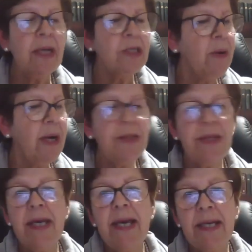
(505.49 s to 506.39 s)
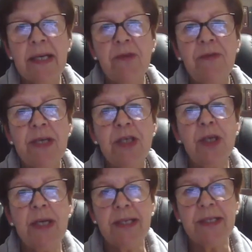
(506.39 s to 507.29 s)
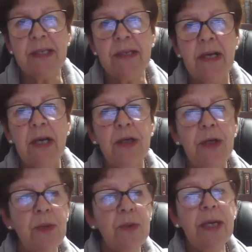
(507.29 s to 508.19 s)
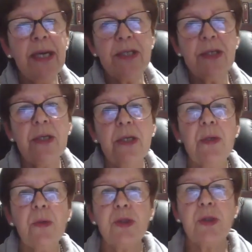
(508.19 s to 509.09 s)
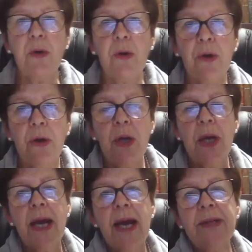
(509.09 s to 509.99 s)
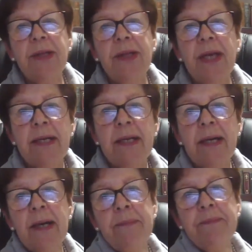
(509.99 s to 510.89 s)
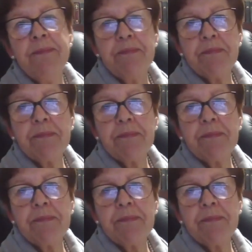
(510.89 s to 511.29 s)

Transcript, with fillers: So at the end of each lesson, you get your song, and then um,